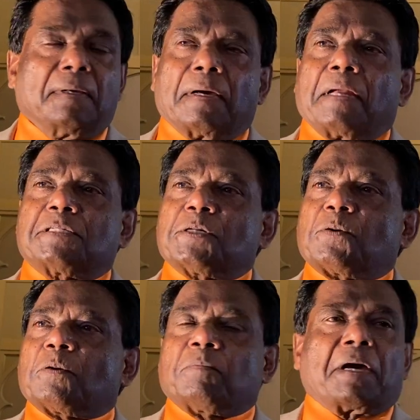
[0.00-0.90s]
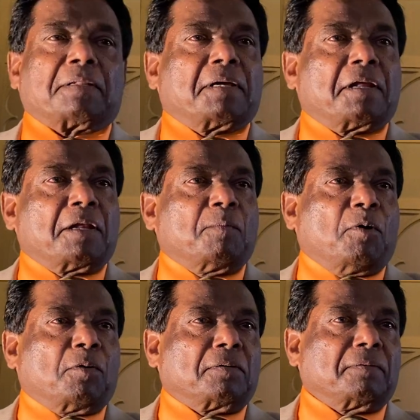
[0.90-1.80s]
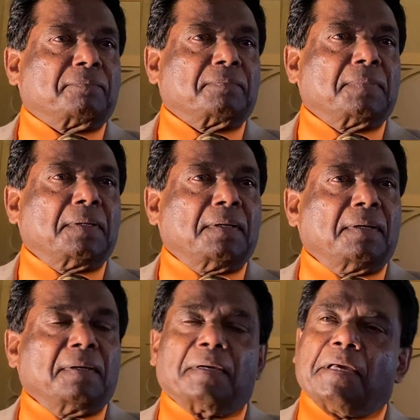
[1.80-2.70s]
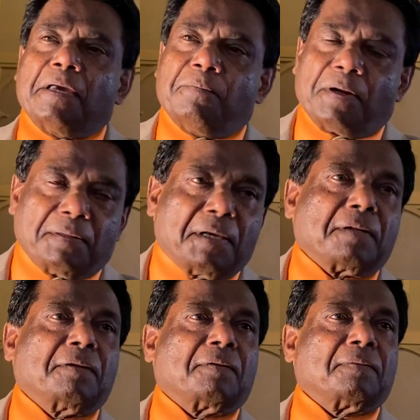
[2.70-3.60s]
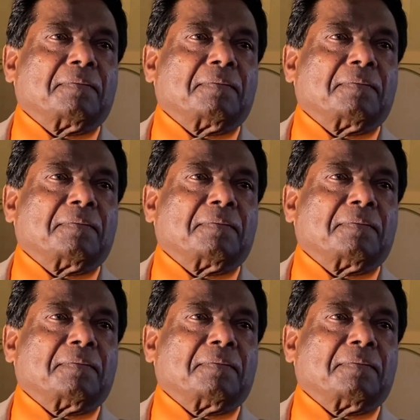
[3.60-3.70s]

and she couldn't bear that anymore. Even then,